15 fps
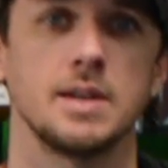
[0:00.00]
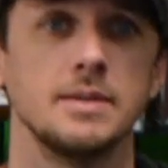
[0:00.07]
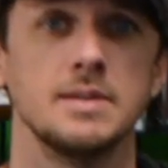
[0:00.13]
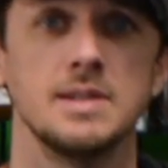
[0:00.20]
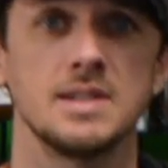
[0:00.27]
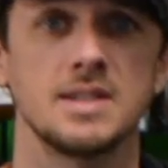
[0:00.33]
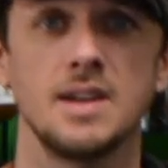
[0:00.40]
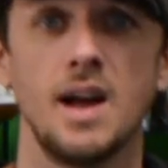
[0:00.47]
And
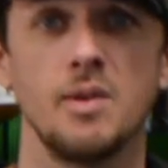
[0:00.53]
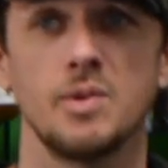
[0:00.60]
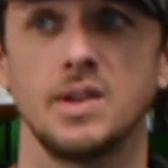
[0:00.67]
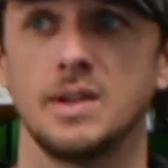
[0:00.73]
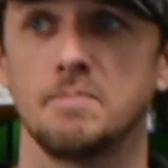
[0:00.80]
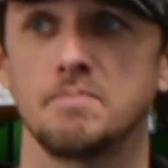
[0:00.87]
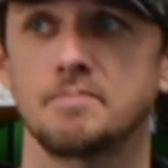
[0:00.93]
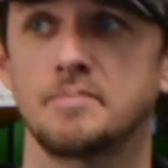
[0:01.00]
it's not really
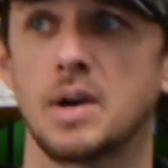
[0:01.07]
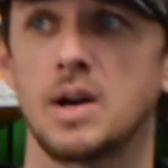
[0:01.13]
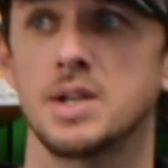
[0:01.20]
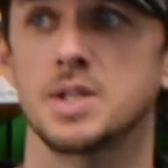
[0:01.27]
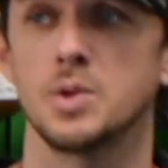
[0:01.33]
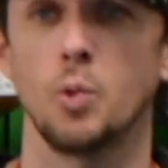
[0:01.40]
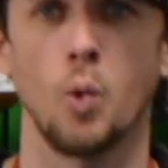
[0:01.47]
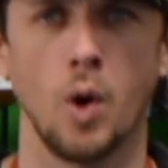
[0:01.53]

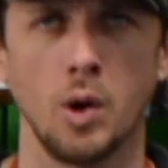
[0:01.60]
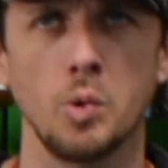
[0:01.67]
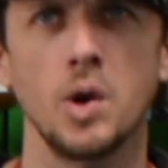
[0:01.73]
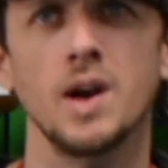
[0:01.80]
personal. Well, one